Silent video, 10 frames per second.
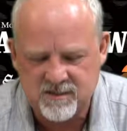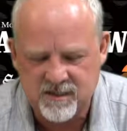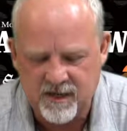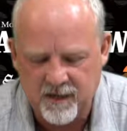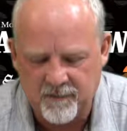
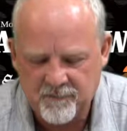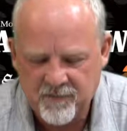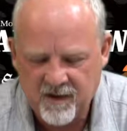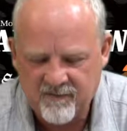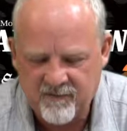today
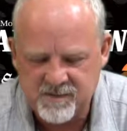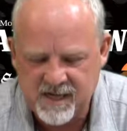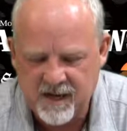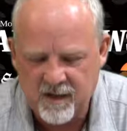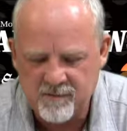from
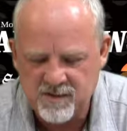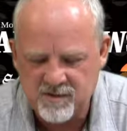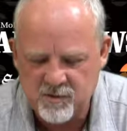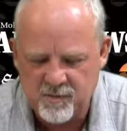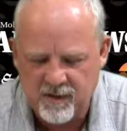10 a.m. till
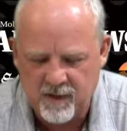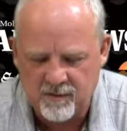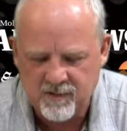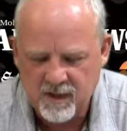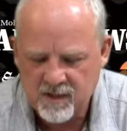2
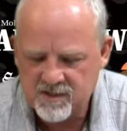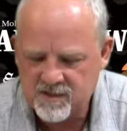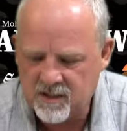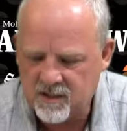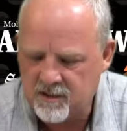p.m.
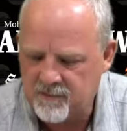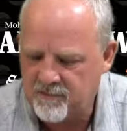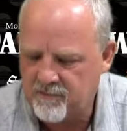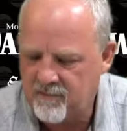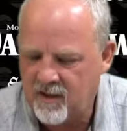
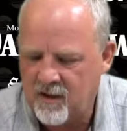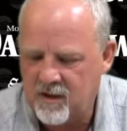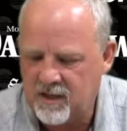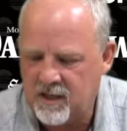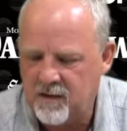They
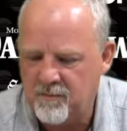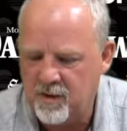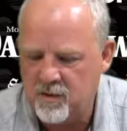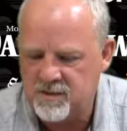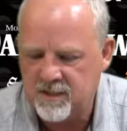call it Kitty
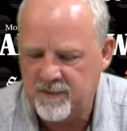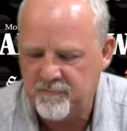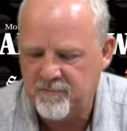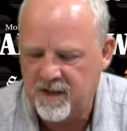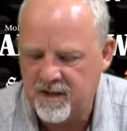
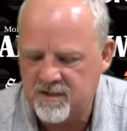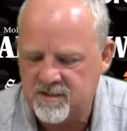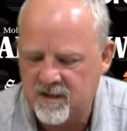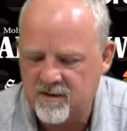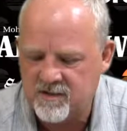Palooza
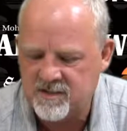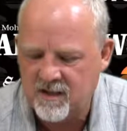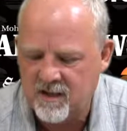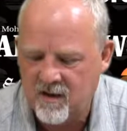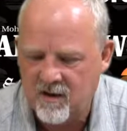because they are
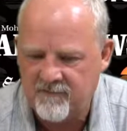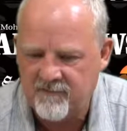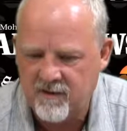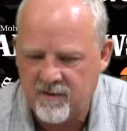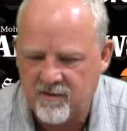selling off
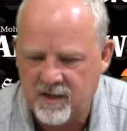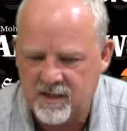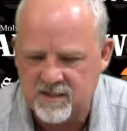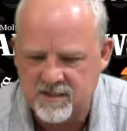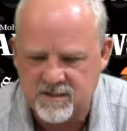their
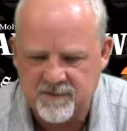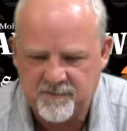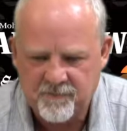kittens.